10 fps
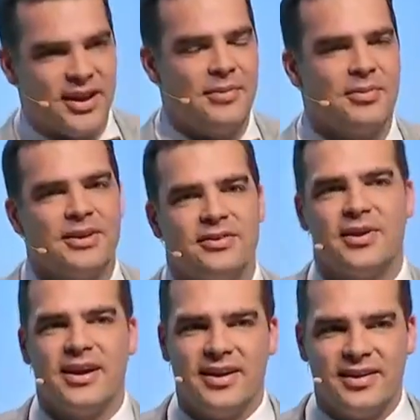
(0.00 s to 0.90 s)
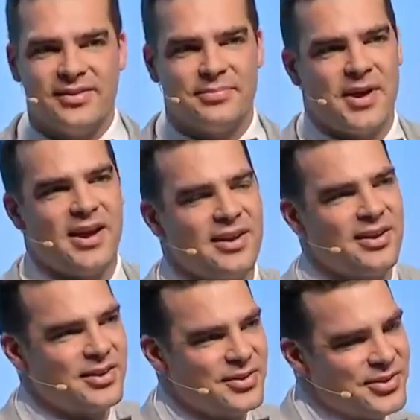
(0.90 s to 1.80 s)
I'm going to try and
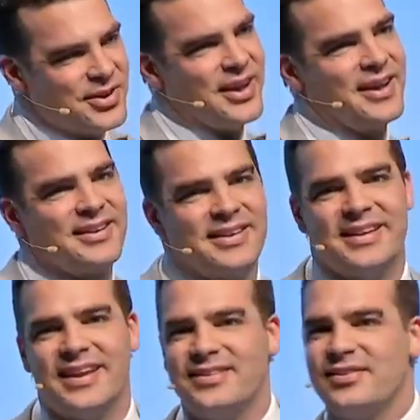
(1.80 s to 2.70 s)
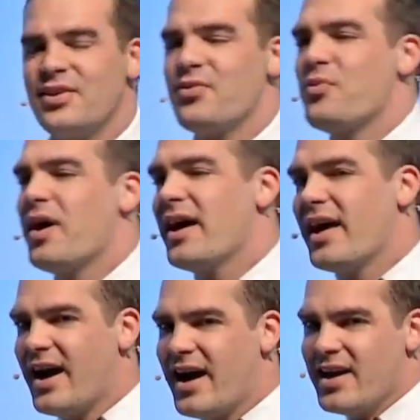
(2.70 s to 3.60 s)
inspire you and let you know why
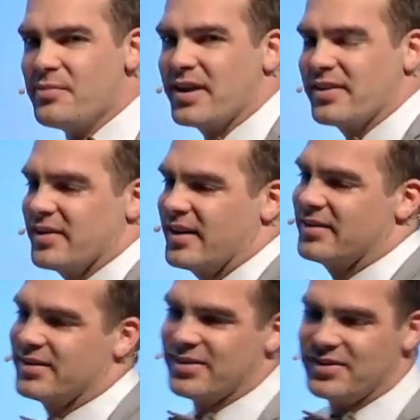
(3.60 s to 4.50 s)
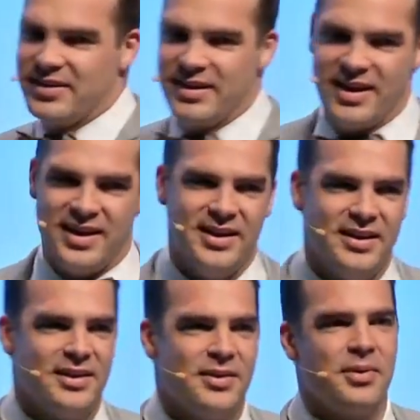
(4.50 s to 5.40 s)
I am excited today
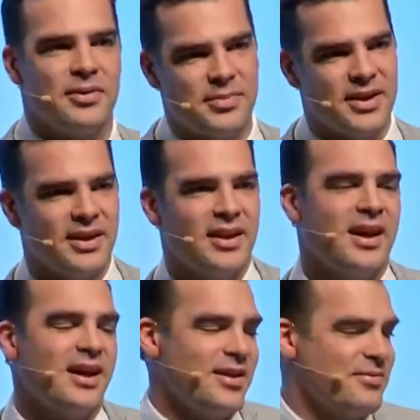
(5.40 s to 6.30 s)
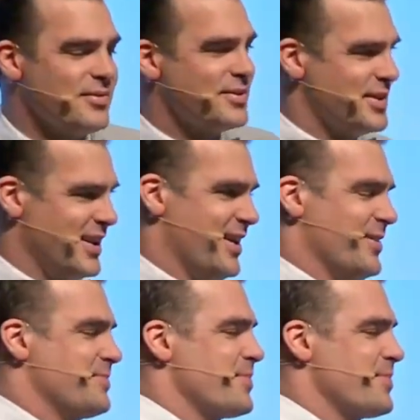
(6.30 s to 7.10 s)
about being alive today.